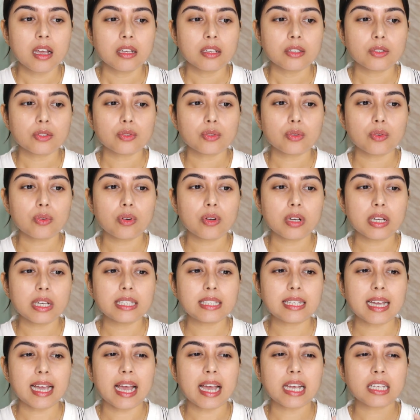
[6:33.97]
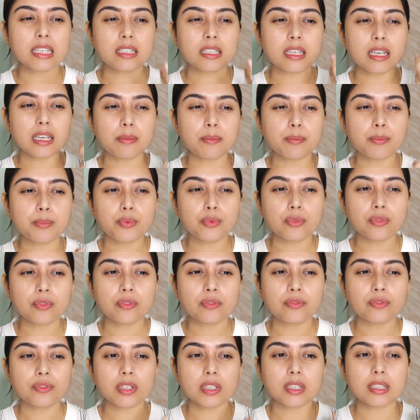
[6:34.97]
So it has
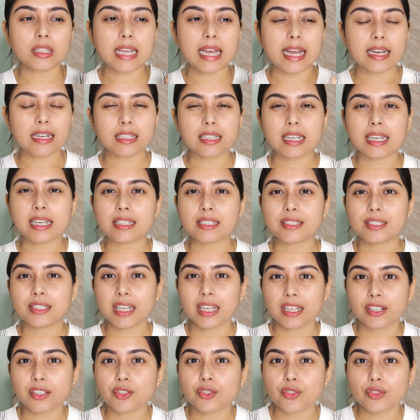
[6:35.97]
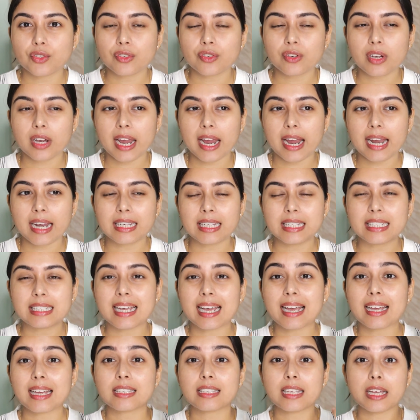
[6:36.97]
improved that hair texture and it
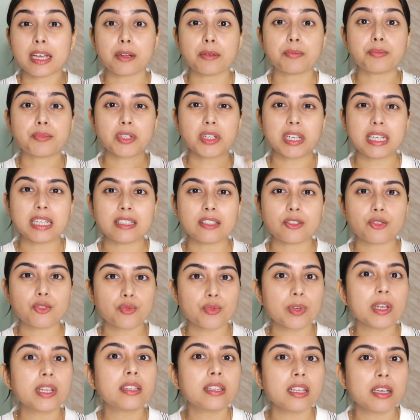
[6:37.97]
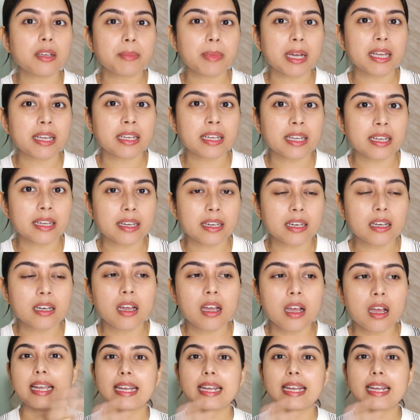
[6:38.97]
has helped in strengthening my hair.